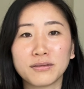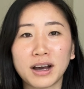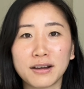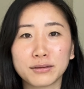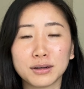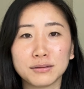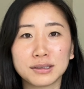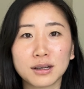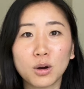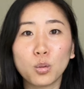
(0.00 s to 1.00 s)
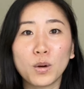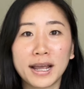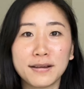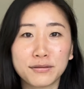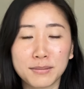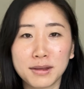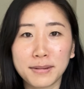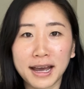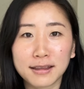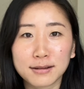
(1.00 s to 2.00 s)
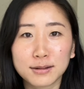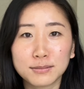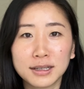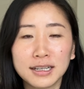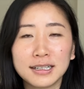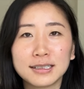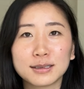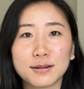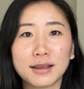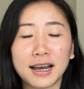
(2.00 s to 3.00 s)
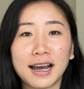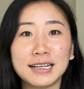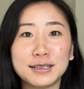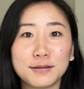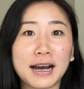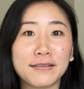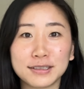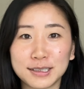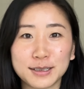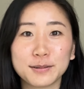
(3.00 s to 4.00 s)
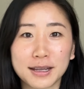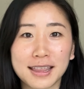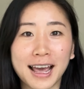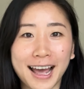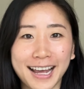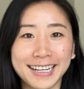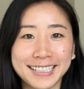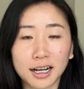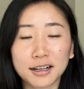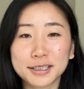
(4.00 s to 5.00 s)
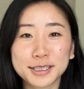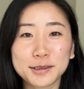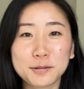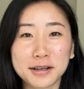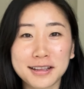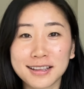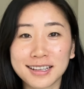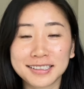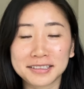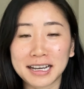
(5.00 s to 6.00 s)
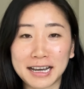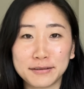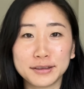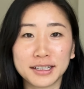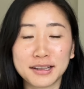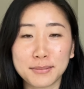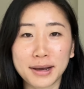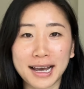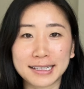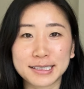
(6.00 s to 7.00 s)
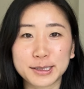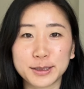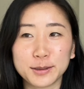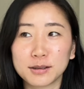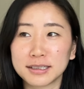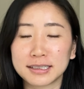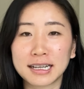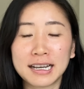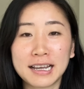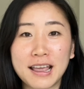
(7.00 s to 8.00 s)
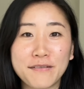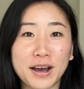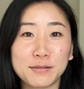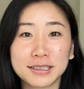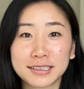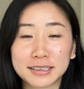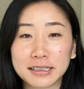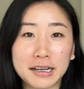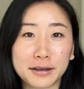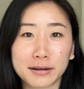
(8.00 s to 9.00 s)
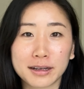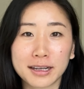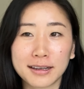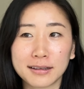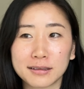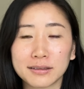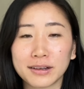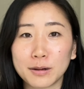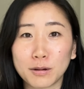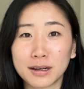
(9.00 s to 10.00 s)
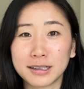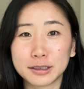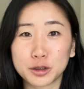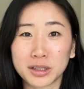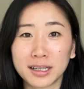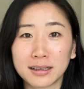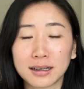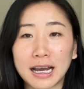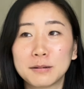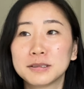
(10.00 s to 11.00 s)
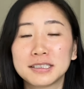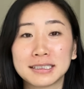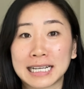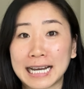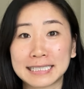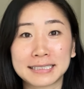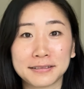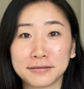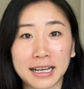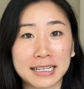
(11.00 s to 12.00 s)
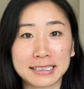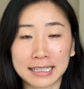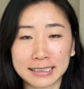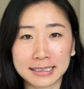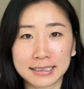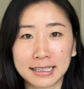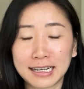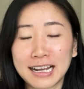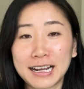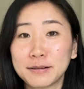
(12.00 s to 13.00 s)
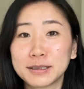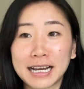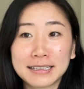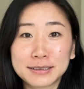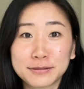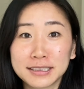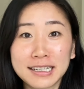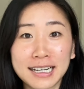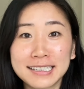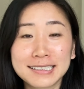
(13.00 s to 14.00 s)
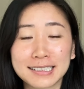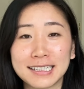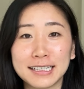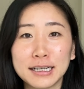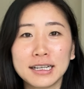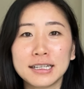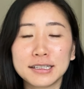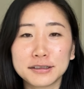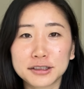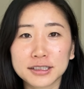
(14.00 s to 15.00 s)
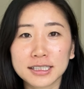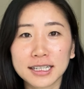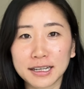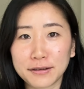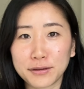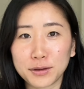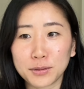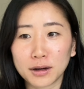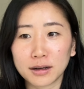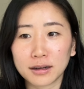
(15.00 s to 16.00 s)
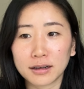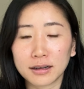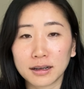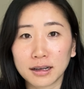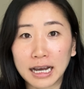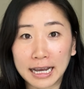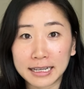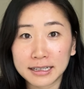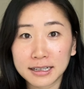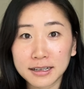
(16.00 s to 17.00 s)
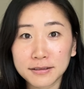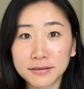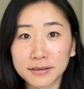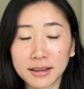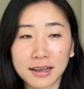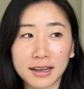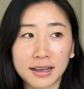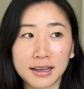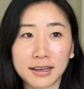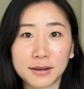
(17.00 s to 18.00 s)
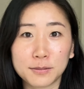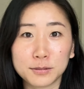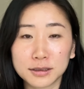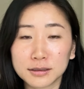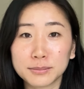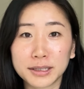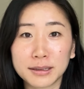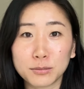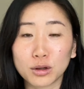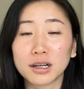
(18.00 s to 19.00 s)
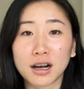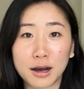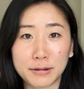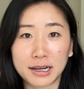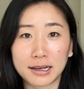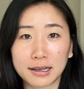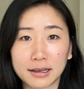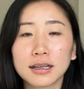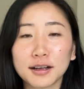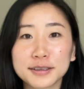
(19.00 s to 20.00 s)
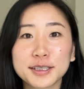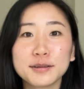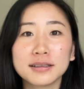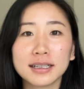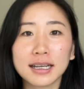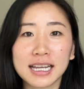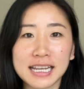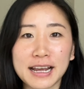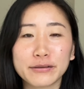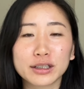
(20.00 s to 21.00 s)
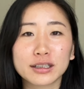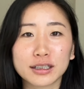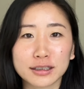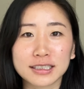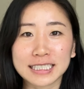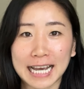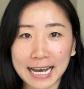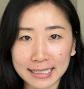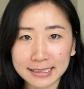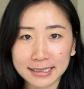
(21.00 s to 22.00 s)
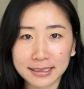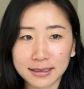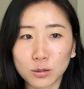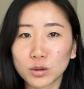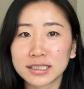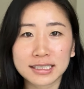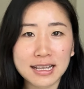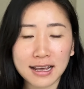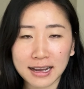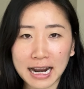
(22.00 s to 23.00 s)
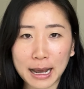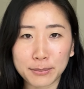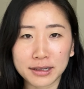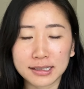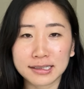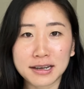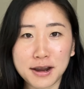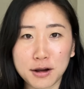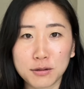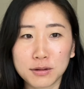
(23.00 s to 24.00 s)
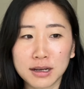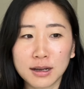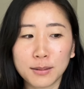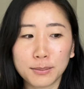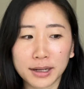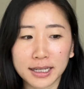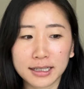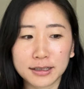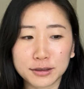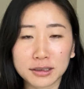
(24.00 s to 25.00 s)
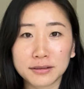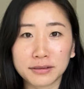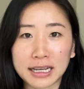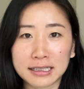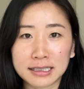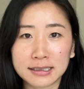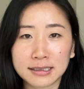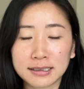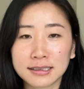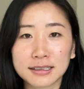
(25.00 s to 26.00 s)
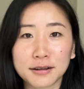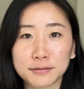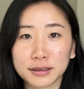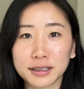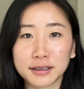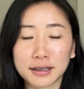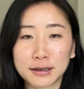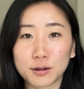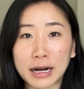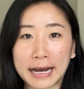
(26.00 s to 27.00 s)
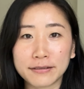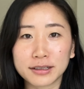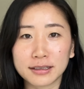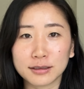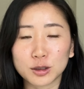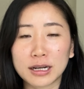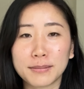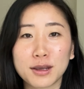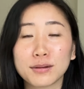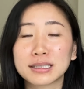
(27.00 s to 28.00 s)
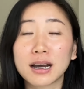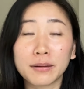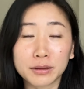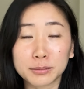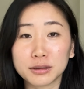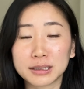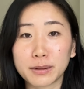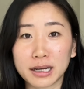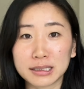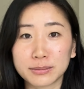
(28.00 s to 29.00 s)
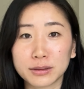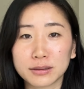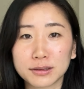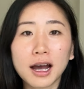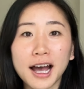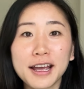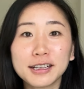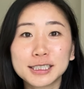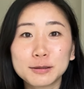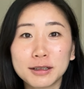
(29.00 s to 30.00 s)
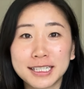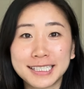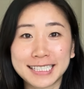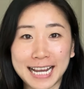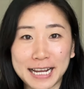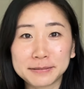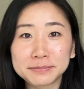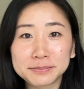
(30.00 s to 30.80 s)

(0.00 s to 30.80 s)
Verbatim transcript: to five rows away from the bathroom so that I don't have to deal with that. Also, one of the things that I've done in the past too is if I was still hungry or if I wanted a drink, I would just ask the flight attendant, and I would ask really nicely. Usually if you are kind enough, they will be more accommodating. Also, it never hurts to ask. The worst thing that can happen is a no, but usually flight attendants are really good at their craft and they'll try to make you as comfortable as possible. I also want to say